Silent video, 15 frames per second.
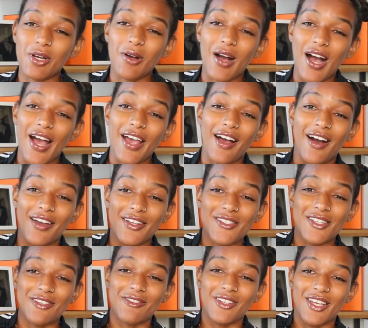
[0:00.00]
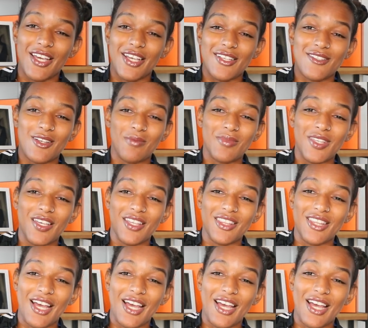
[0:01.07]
I honestly feel like is something